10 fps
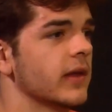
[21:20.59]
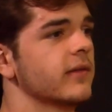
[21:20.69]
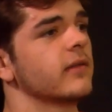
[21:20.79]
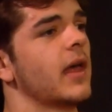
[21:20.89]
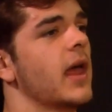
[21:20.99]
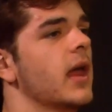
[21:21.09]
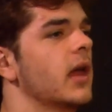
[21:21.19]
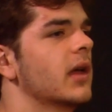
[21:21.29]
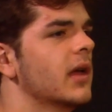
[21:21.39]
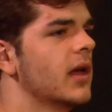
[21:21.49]
This is
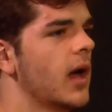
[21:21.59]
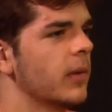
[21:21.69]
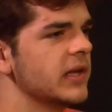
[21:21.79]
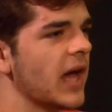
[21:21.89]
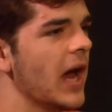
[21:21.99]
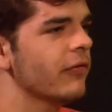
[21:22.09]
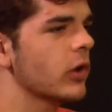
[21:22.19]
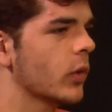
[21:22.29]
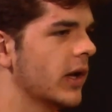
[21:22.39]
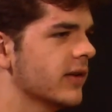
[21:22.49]
a place I
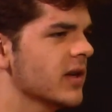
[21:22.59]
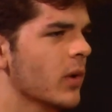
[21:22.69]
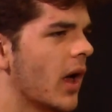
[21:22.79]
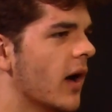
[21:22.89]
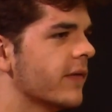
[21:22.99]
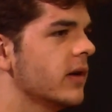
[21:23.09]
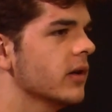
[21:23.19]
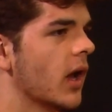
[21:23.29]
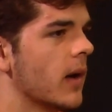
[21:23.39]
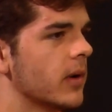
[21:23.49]
frequent somewhat often.
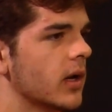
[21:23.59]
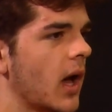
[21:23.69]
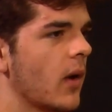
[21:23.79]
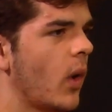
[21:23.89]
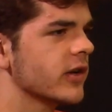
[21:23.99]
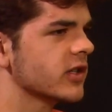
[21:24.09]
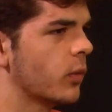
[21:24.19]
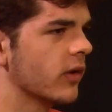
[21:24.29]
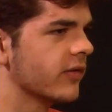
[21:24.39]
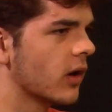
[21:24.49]
I watch
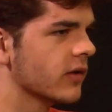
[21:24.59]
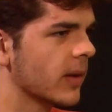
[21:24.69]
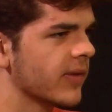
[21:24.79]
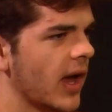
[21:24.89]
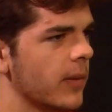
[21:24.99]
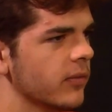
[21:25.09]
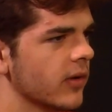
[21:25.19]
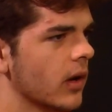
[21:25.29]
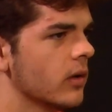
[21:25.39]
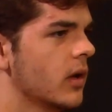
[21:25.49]
sports there sometimes. They
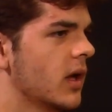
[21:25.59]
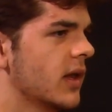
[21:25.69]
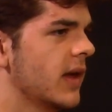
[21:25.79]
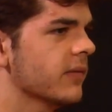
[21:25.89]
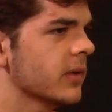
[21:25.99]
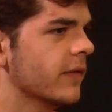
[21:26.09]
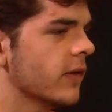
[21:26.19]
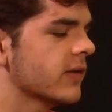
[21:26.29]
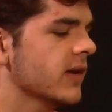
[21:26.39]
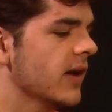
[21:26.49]
have some good
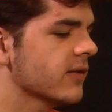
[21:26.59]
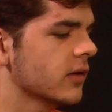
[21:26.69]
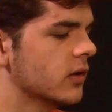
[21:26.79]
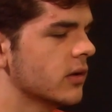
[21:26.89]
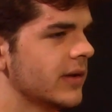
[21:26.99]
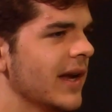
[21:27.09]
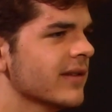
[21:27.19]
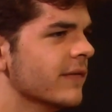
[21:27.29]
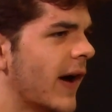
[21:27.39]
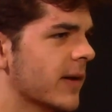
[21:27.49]
food. It's a nice
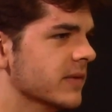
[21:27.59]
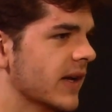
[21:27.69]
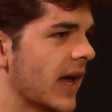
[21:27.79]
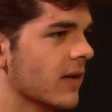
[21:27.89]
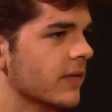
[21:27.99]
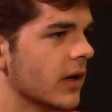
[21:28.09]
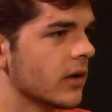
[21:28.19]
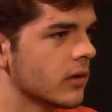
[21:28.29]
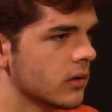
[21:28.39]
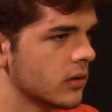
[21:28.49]
environment they have
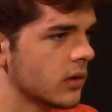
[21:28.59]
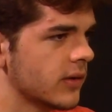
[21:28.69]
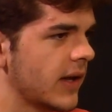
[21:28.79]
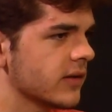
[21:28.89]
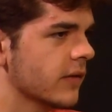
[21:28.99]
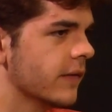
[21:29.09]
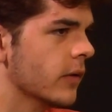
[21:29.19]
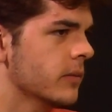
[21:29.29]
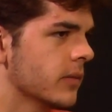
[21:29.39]
there. Good food.